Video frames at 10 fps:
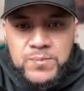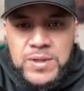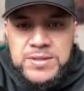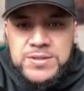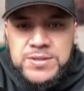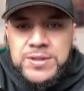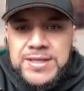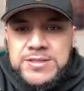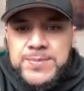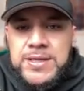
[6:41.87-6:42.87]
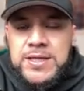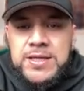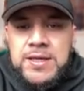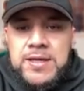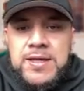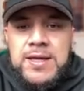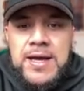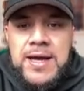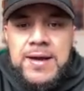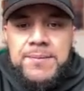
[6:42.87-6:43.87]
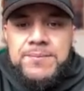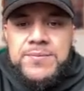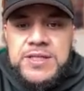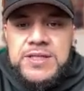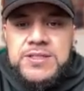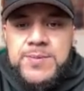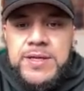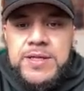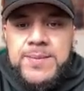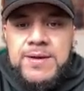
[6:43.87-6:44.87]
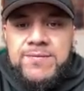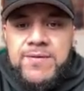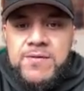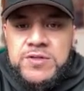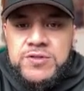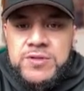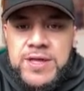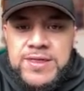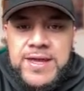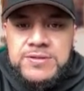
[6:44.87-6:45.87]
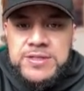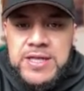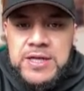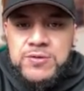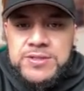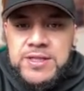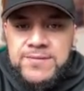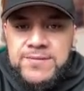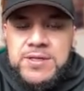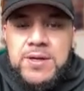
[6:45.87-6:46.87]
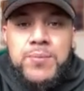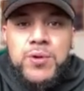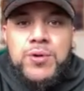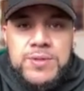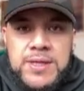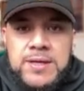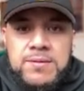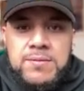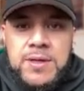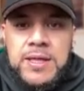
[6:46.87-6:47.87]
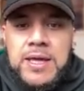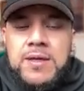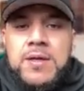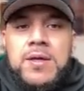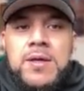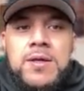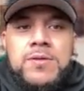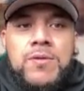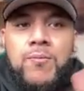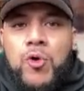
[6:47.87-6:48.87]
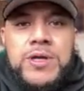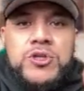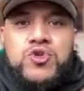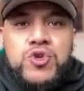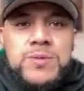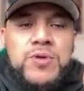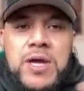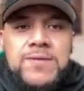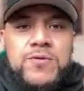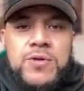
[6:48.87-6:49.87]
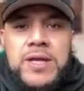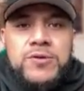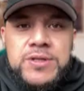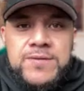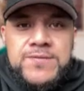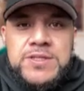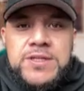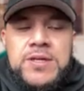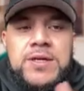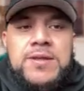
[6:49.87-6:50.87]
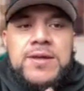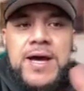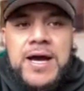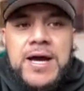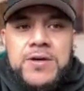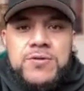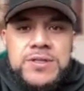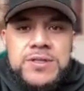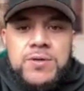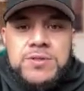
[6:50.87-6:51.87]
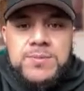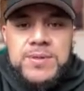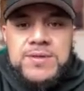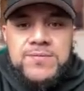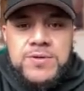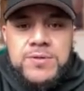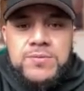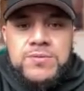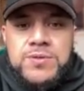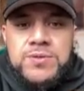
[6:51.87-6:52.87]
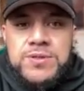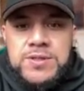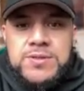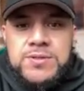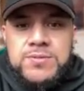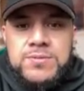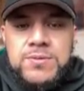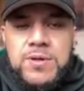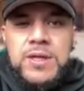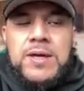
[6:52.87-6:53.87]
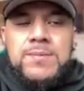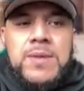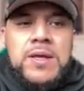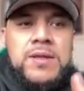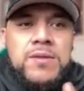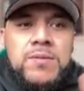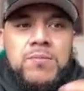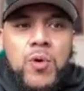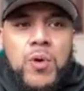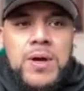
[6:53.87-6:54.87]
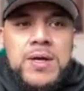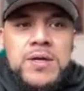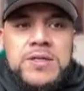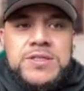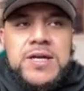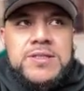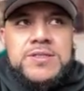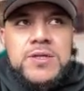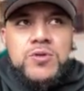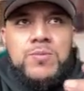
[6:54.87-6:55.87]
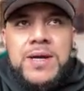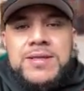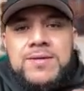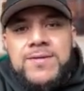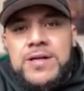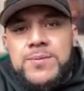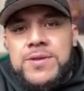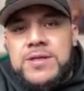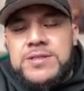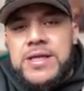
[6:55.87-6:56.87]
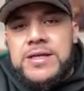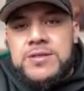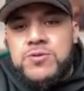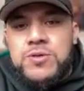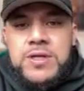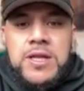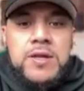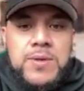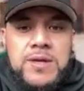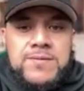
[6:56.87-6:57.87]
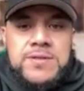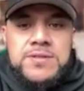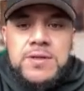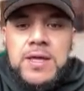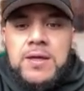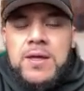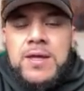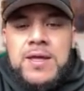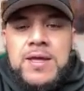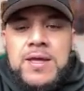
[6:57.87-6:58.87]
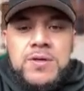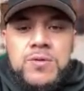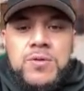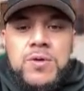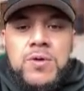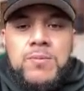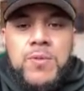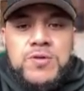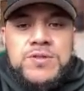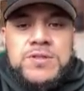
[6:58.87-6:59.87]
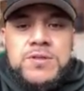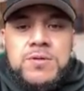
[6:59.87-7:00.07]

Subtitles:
And so you need to be eating, she needs to be eating about 500 to 1,000 calories deficit per day, okay? The more extreme you have your calorie deficit, the harder it is going to be for you to stick to, okay? The more chance that you might develop things like disordered eating behaviors, okay? And so most